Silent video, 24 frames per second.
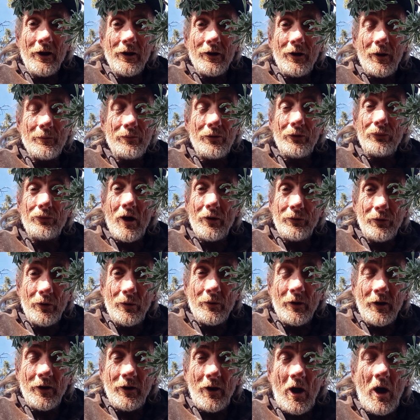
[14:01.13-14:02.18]
I'm just not
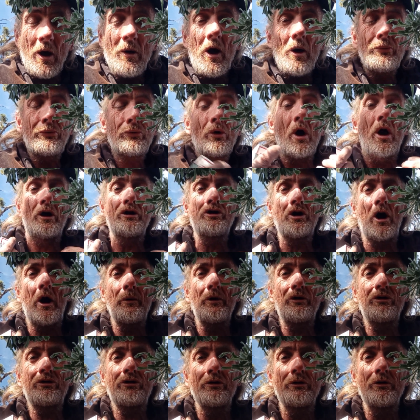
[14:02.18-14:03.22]
doing it. I'm
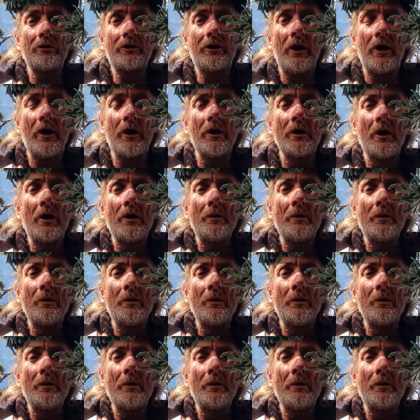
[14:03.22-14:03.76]
Scottish-Irish, okay?